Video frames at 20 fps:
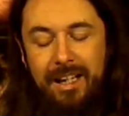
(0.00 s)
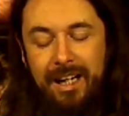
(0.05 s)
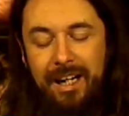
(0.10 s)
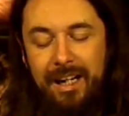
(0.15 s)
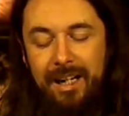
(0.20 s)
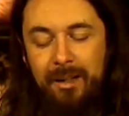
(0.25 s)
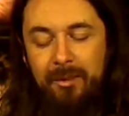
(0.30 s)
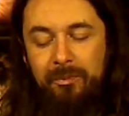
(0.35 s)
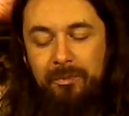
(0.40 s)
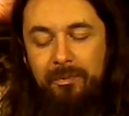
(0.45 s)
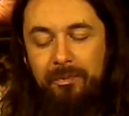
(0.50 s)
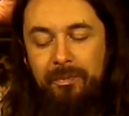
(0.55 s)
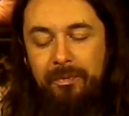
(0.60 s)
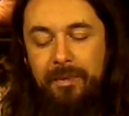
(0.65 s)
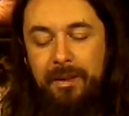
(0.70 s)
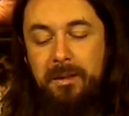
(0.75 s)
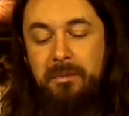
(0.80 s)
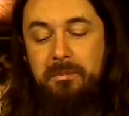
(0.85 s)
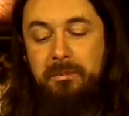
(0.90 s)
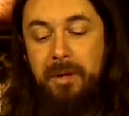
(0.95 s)
um,
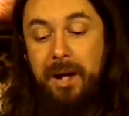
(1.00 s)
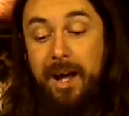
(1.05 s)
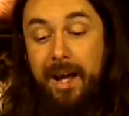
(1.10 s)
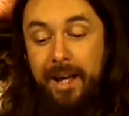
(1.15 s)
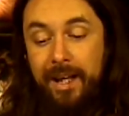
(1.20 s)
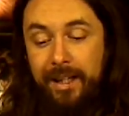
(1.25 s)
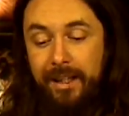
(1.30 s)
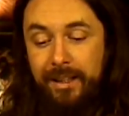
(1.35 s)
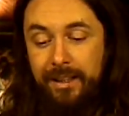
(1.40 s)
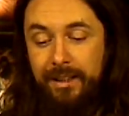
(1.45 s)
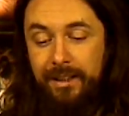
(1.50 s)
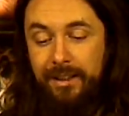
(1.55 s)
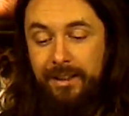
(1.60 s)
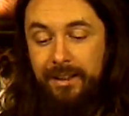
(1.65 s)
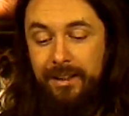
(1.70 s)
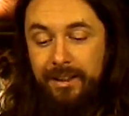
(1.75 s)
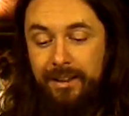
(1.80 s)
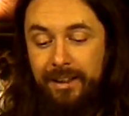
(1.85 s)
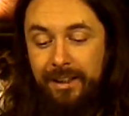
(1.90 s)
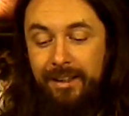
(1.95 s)
but
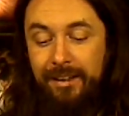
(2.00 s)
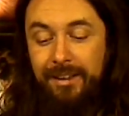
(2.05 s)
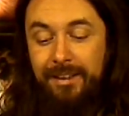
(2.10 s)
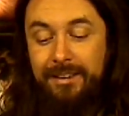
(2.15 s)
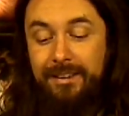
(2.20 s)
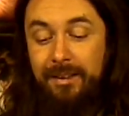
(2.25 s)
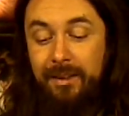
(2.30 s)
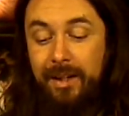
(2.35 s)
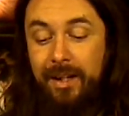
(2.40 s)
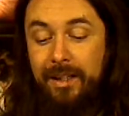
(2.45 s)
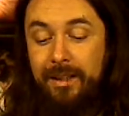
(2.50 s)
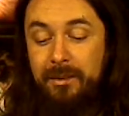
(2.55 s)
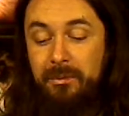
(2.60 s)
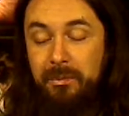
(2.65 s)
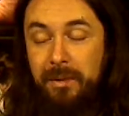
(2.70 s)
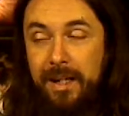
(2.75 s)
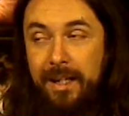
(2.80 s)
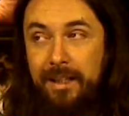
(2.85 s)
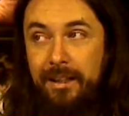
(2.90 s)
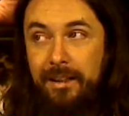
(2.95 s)
they also had to
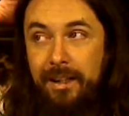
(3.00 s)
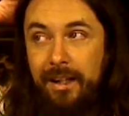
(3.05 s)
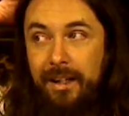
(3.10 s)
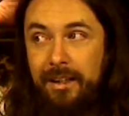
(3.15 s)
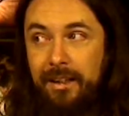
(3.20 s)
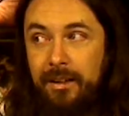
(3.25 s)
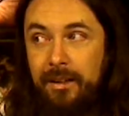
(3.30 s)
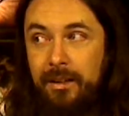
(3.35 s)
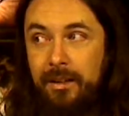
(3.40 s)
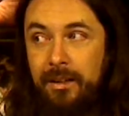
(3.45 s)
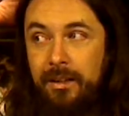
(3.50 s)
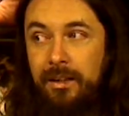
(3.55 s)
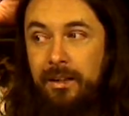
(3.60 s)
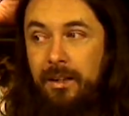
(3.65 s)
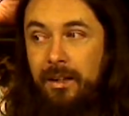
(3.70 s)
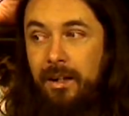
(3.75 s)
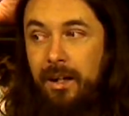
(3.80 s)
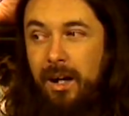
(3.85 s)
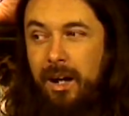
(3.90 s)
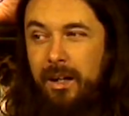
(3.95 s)
pay like
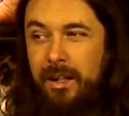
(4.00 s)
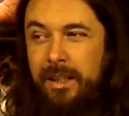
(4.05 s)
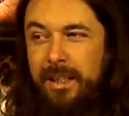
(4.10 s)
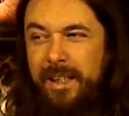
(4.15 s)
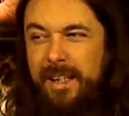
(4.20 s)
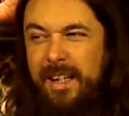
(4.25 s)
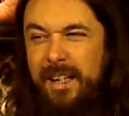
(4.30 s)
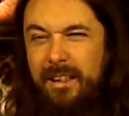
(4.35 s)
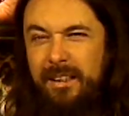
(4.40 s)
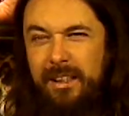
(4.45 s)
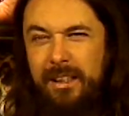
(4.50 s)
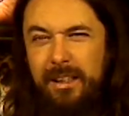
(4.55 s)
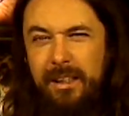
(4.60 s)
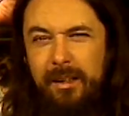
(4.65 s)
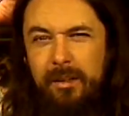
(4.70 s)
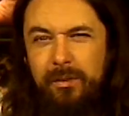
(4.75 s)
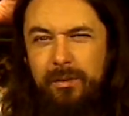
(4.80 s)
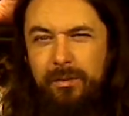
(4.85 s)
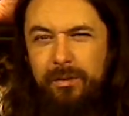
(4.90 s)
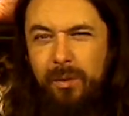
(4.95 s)
nearly
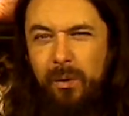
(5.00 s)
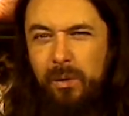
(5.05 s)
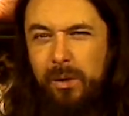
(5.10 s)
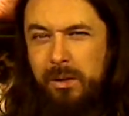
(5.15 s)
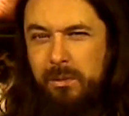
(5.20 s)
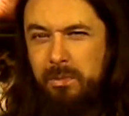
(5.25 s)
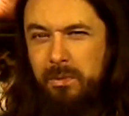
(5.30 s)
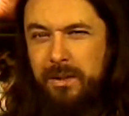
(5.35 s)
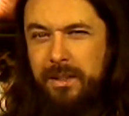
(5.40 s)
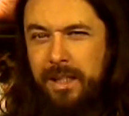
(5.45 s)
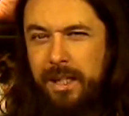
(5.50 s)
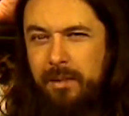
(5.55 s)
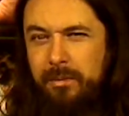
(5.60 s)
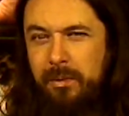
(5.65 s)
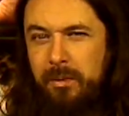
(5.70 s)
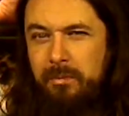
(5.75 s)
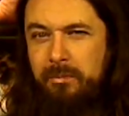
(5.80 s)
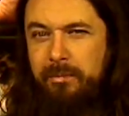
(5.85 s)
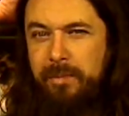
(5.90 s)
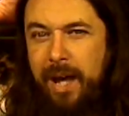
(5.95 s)
like forty percent
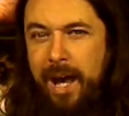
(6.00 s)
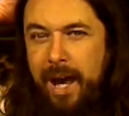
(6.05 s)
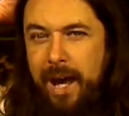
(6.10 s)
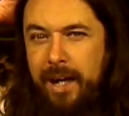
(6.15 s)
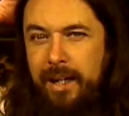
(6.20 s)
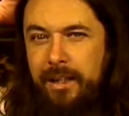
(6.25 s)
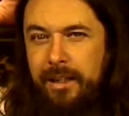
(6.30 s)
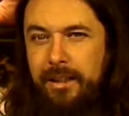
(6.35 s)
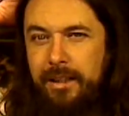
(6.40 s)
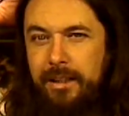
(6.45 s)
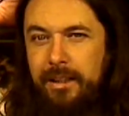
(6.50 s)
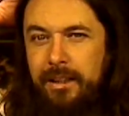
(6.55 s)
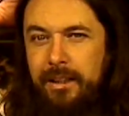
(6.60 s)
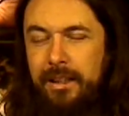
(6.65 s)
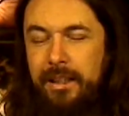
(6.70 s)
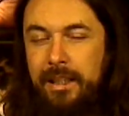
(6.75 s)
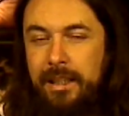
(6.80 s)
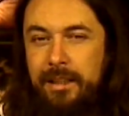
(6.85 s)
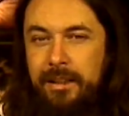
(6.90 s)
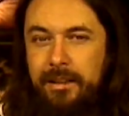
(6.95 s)
of it back
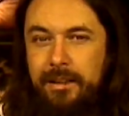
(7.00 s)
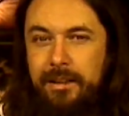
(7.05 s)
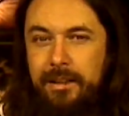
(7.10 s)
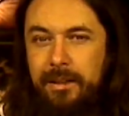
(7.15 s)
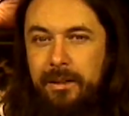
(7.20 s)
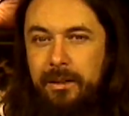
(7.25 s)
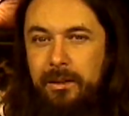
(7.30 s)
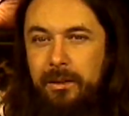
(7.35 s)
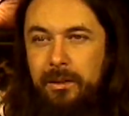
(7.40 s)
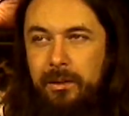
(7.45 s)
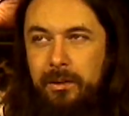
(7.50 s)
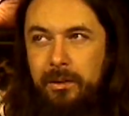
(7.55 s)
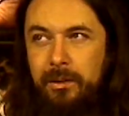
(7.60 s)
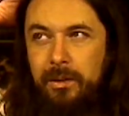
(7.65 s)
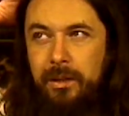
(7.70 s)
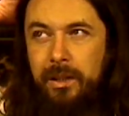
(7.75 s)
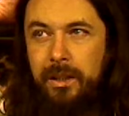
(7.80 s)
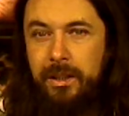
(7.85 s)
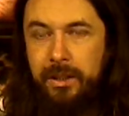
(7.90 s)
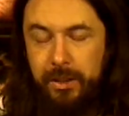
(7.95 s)

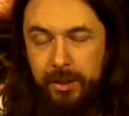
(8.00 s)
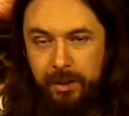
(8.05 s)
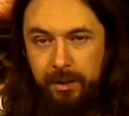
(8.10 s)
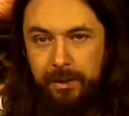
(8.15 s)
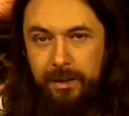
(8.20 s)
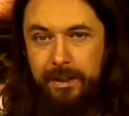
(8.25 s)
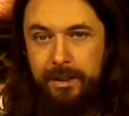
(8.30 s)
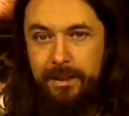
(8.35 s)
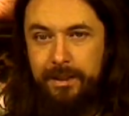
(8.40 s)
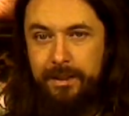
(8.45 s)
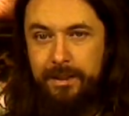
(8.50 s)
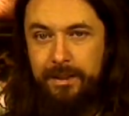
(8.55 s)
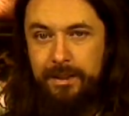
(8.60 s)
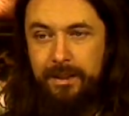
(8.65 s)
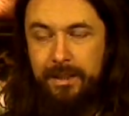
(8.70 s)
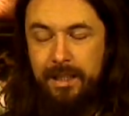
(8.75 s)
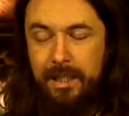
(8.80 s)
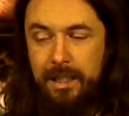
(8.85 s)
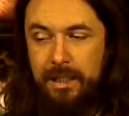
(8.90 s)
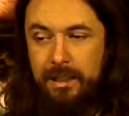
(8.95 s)
into insurance,
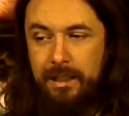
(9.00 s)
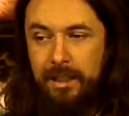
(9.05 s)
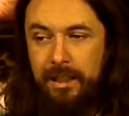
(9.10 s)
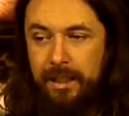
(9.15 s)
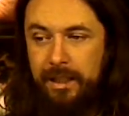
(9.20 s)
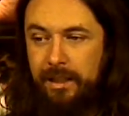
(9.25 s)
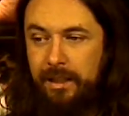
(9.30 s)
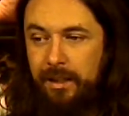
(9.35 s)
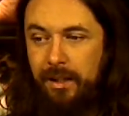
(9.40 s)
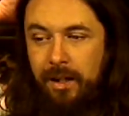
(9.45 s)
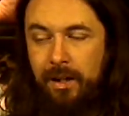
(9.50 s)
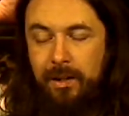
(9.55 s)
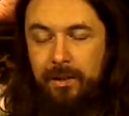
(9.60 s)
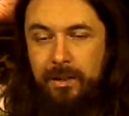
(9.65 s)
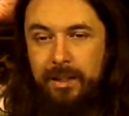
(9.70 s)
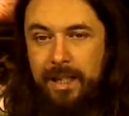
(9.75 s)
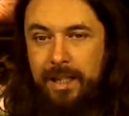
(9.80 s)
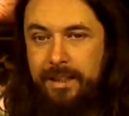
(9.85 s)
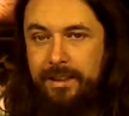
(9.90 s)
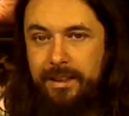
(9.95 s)
like
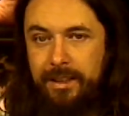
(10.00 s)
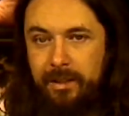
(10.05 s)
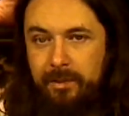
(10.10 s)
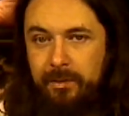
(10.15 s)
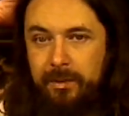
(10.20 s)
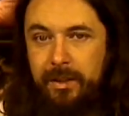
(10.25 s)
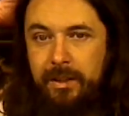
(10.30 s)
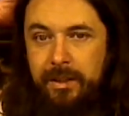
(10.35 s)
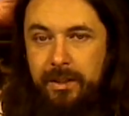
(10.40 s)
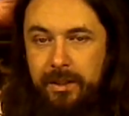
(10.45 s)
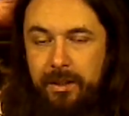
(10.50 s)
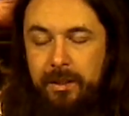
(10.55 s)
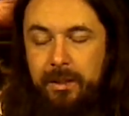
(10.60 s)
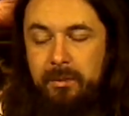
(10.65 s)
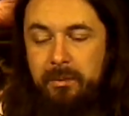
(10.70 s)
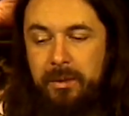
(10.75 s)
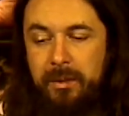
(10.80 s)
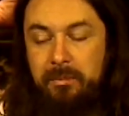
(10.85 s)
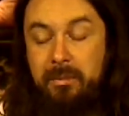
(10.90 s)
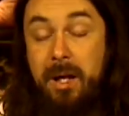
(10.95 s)
all kinds of different
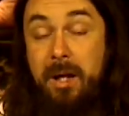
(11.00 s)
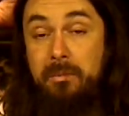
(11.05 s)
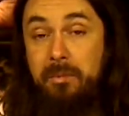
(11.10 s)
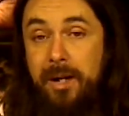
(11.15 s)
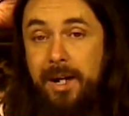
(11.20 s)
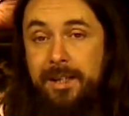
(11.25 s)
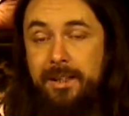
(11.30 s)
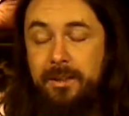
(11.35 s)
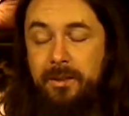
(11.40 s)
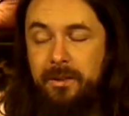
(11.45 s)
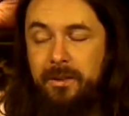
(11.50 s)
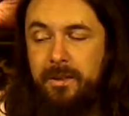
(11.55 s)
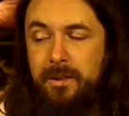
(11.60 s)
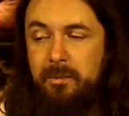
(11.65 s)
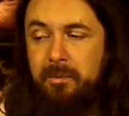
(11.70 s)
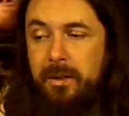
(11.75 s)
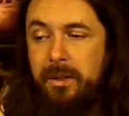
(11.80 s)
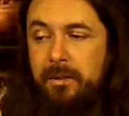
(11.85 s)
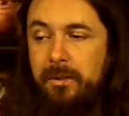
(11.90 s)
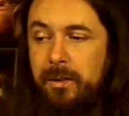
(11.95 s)
insurance. But the malpractice was
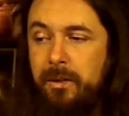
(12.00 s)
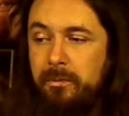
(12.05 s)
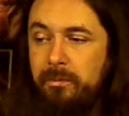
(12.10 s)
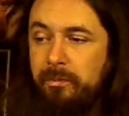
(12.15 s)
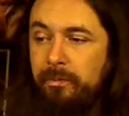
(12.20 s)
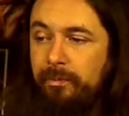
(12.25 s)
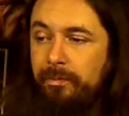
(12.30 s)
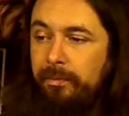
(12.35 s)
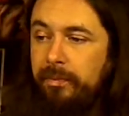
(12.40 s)
the big one.